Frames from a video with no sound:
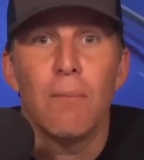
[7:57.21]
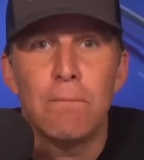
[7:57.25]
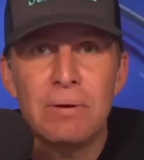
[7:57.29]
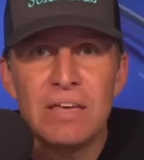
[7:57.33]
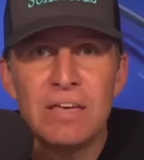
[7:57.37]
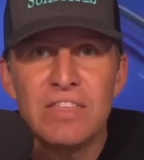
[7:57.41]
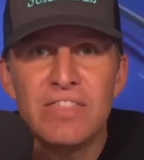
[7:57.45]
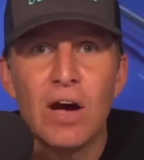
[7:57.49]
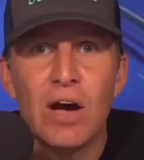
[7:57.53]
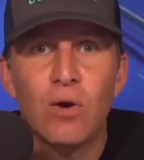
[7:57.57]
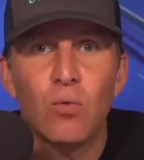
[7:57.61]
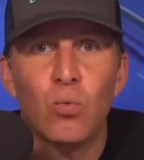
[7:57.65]

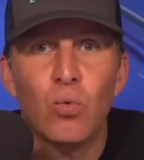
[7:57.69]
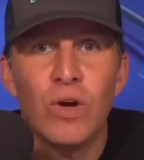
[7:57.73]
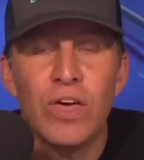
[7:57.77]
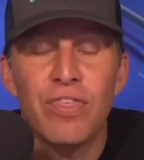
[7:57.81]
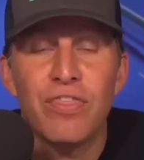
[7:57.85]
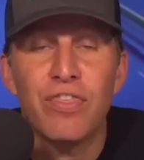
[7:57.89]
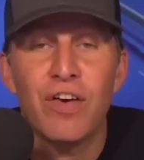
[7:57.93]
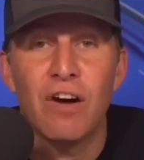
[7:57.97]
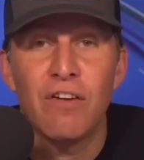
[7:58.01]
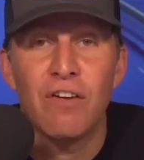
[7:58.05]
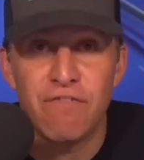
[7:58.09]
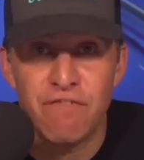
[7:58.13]
be that
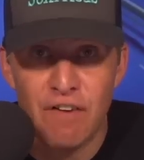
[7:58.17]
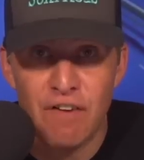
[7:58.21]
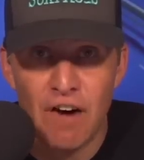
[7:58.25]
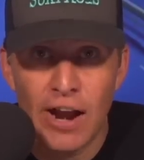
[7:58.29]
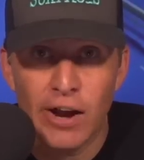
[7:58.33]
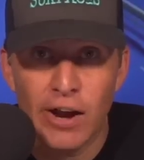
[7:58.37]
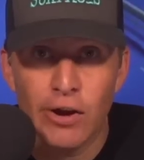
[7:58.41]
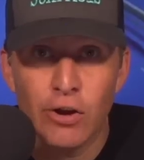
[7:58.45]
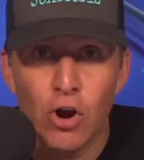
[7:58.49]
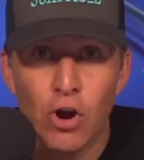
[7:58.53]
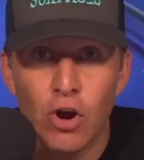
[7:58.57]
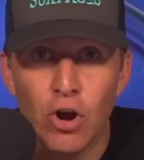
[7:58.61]
with a
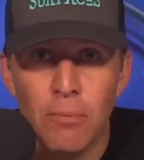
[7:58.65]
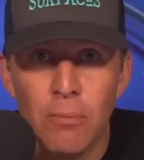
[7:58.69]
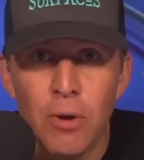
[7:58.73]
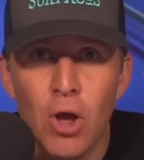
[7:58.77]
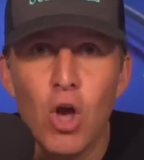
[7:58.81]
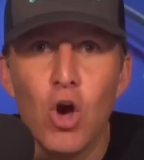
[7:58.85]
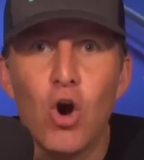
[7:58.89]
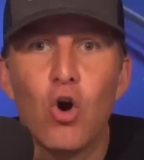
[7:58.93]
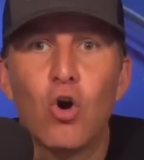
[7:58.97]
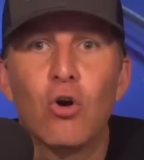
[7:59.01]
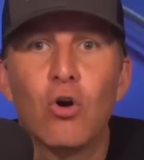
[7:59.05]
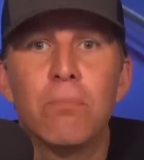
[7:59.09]
firearm
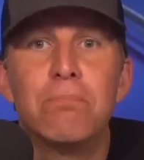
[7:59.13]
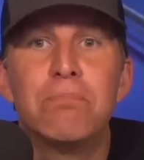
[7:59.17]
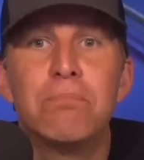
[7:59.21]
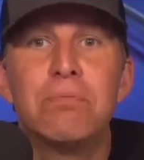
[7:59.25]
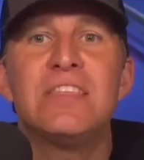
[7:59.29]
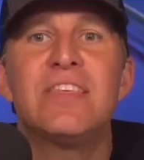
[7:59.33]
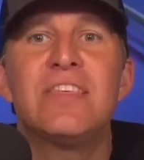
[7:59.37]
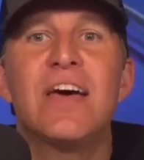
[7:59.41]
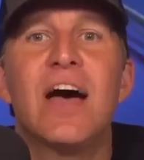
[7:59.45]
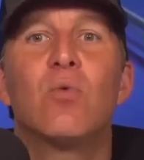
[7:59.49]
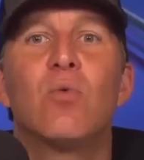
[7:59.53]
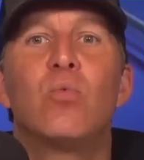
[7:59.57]
or
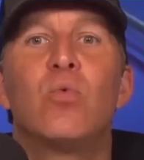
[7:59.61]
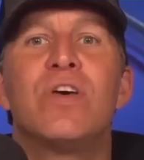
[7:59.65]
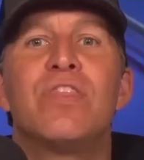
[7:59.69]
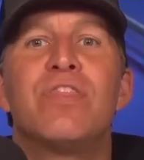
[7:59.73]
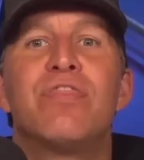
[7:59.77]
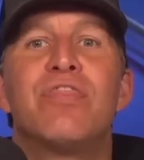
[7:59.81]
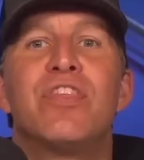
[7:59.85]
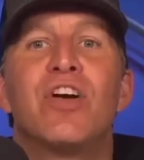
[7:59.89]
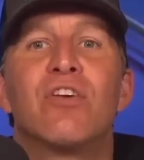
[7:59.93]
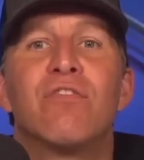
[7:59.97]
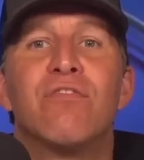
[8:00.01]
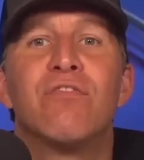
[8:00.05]
be that
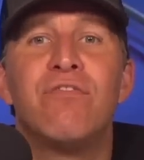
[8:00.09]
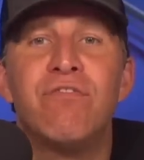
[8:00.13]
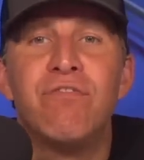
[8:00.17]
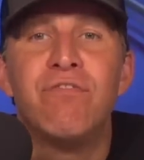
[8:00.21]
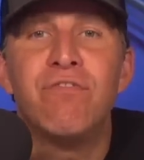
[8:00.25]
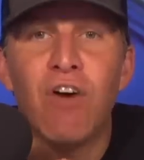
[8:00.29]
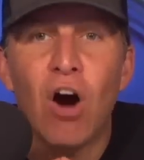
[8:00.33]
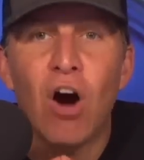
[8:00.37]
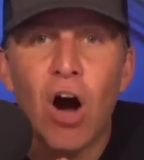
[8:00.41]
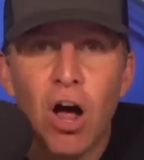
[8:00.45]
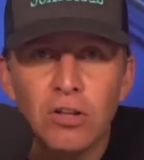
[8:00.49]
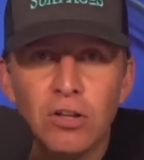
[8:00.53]
with their
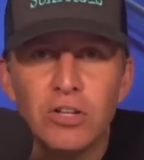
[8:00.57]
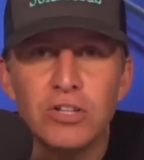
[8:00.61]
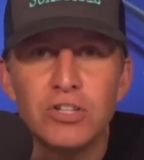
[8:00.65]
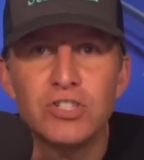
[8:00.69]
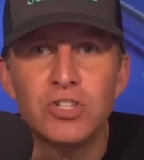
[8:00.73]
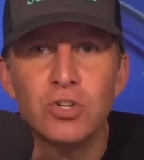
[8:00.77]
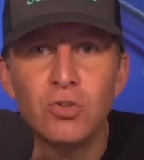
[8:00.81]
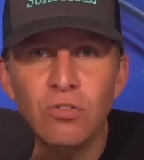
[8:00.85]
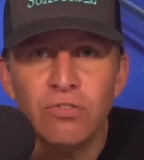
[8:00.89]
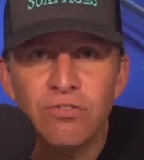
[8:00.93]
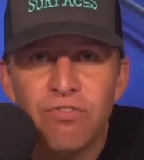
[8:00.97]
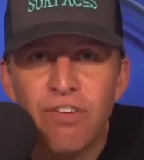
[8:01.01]

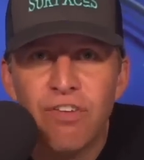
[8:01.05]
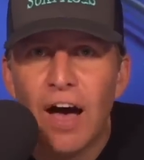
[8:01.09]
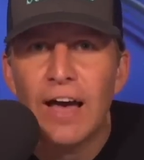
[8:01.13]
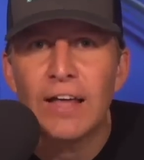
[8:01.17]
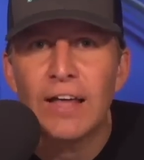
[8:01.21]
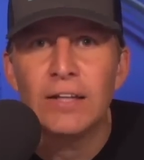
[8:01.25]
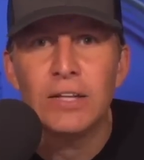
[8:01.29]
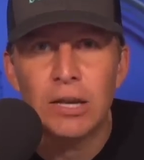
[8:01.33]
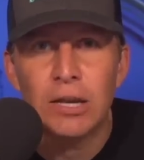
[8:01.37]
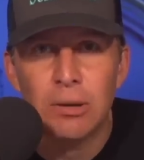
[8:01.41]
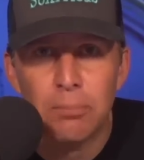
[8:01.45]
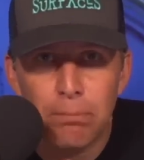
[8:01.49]
volatile,
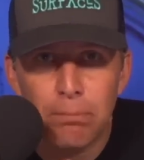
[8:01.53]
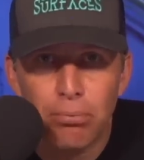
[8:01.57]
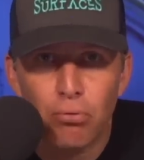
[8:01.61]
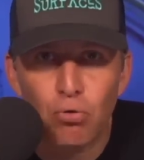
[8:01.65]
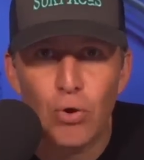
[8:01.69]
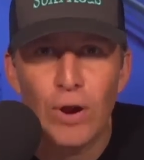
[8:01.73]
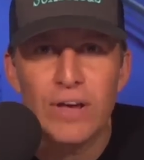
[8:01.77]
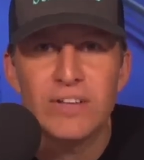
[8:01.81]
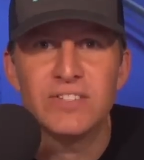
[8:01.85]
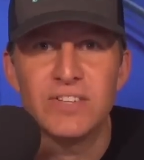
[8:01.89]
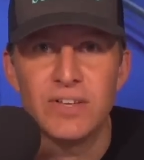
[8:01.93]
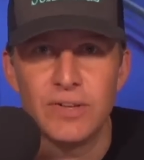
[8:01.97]
violent
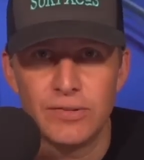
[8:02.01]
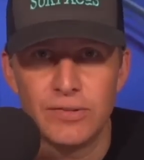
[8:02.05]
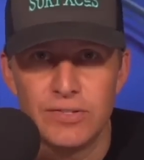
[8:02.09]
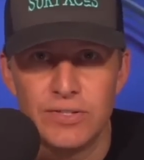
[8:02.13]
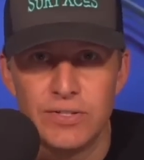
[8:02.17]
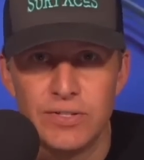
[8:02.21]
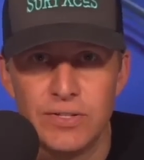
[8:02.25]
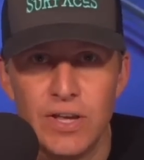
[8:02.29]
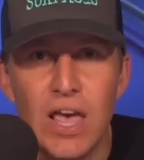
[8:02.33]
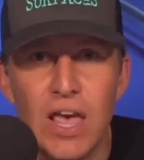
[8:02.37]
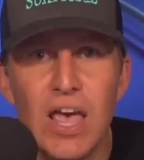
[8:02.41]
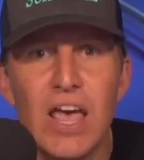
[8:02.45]

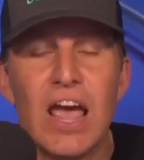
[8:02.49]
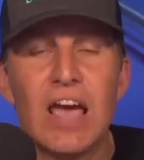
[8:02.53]
presence.